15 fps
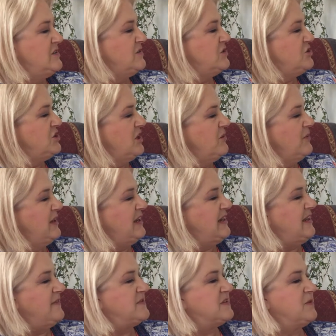the joey
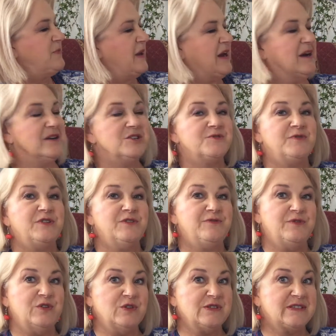leaves the pouch for the
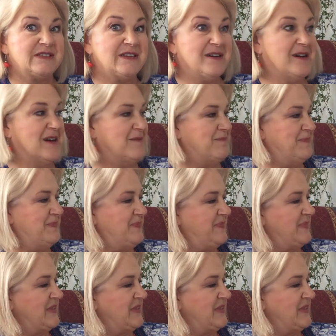first time.